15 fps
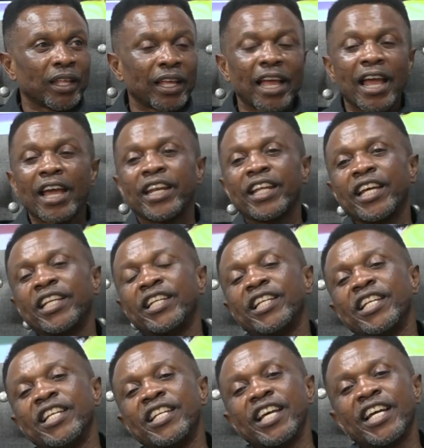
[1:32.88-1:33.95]
And yeah,
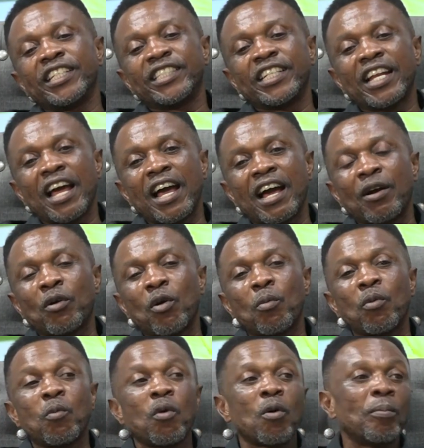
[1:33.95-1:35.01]
did you chill?
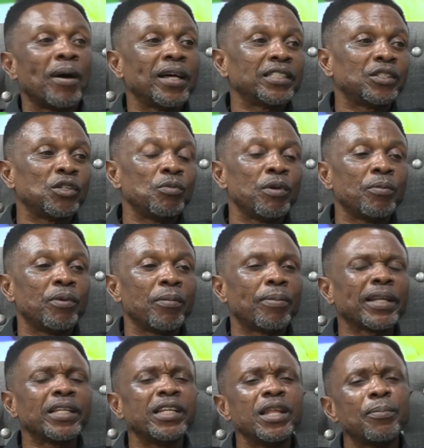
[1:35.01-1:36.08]

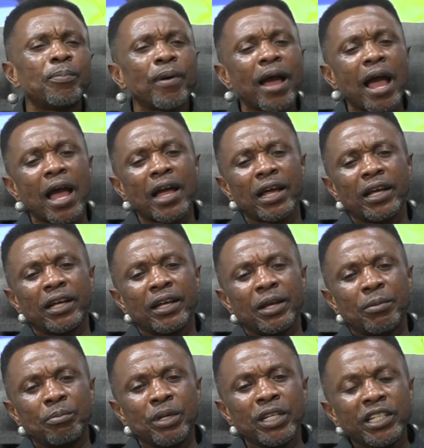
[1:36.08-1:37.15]
But nipa
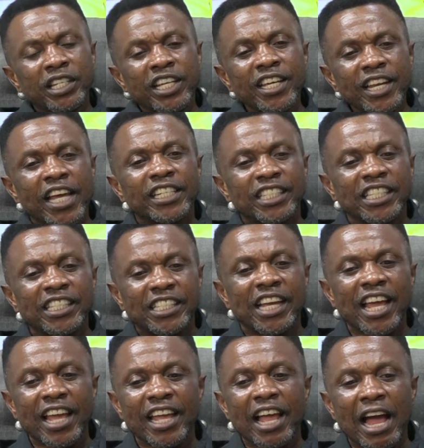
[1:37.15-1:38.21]
me din a chicha
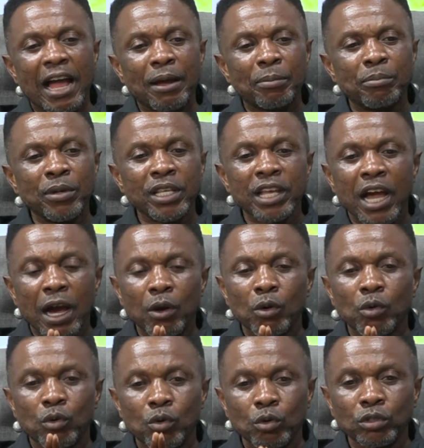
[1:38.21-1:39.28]
ya minya
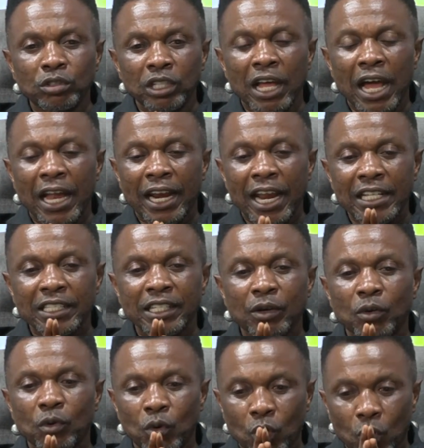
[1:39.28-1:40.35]
good and as a
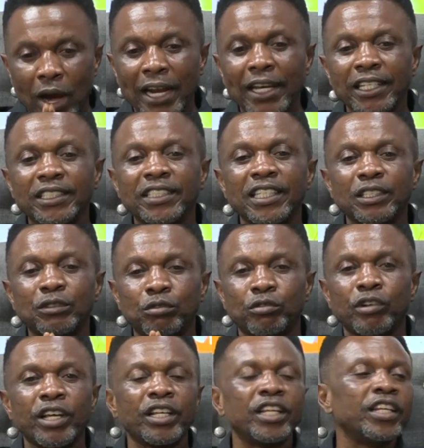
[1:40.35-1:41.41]
quality
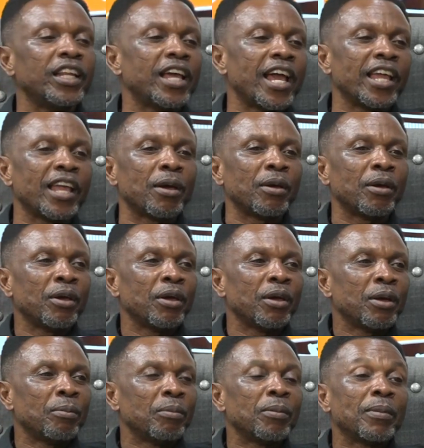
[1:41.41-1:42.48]
training. My
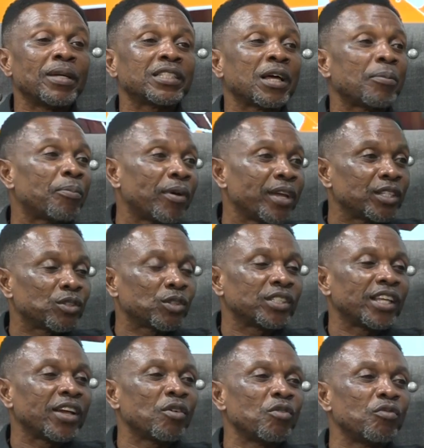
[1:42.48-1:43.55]
master prince or
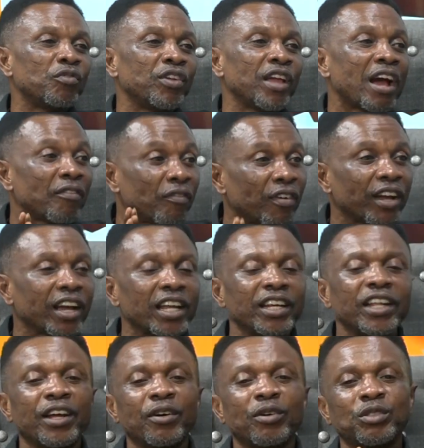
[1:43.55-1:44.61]
Kofi African
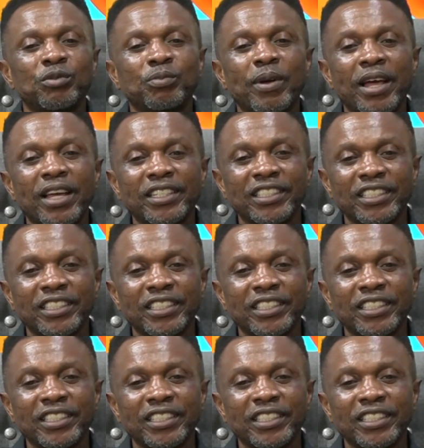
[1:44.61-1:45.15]
Heroes Band.